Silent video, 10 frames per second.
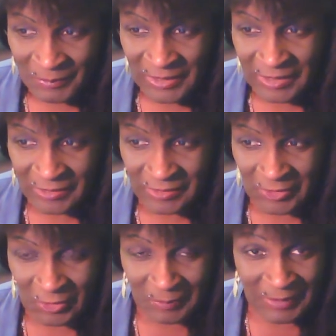he had
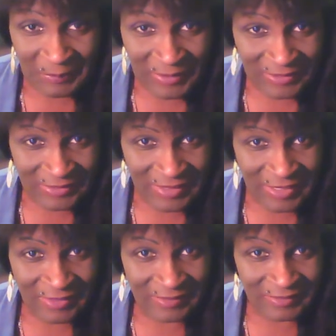slowed my pace
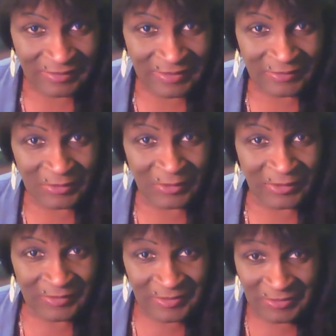down because I was
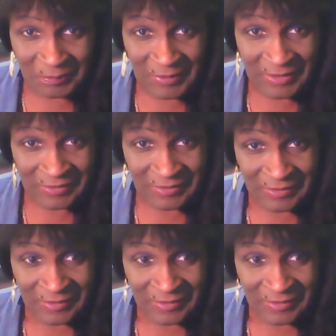going his pace.